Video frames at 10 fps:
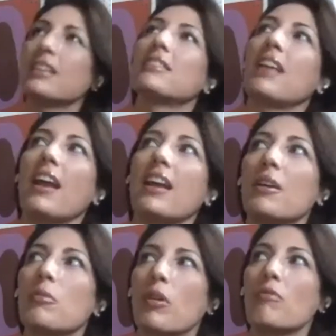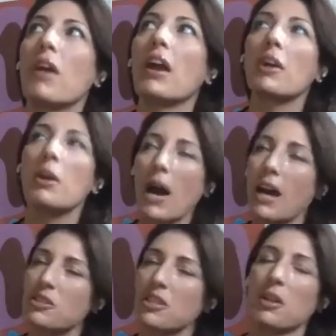they were very
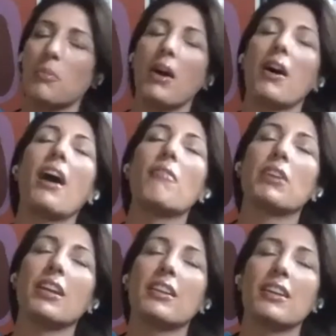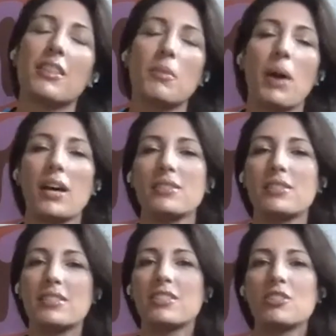passionate about having the
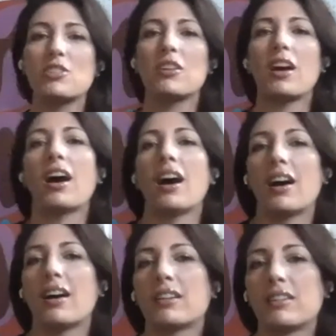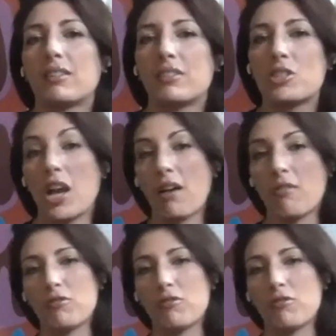best chef.